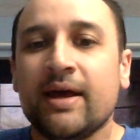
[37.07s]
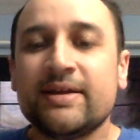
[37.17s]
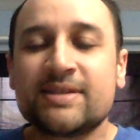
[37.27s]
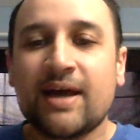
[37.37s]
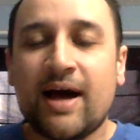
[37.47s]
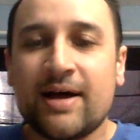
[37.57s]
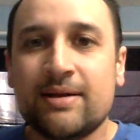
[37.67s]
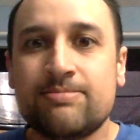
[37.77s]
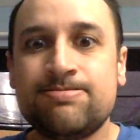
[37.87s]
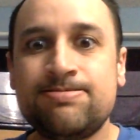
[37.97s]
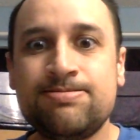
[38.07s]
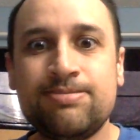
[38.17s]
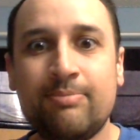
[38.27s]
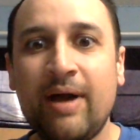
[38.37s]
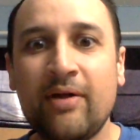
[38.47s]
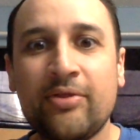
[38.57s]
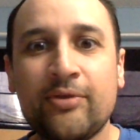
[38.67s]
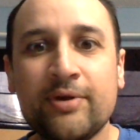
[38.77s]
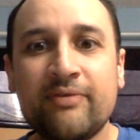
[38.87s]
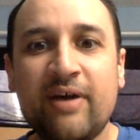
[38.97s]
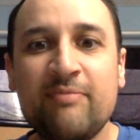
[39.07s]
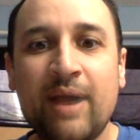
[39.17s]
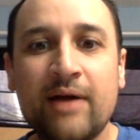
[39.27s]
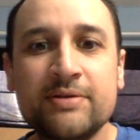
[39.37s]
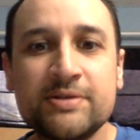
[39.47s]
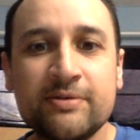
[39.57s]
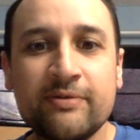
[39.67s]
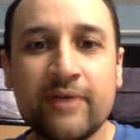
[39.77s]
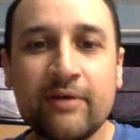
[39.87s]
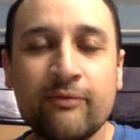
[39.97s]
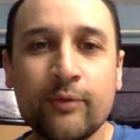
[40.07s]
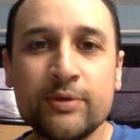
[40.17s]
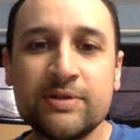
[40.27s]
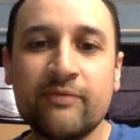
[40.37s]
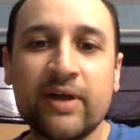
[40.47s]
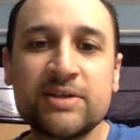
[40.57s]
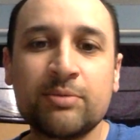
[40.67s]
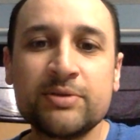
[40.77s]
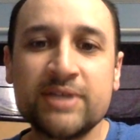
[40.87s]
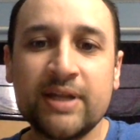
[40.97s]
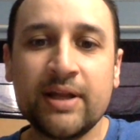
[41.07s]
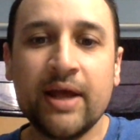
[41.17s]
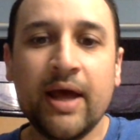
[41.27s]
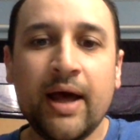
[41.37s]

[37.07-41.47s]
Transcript: It's got about 35 pounds of fruits and vegetables in it.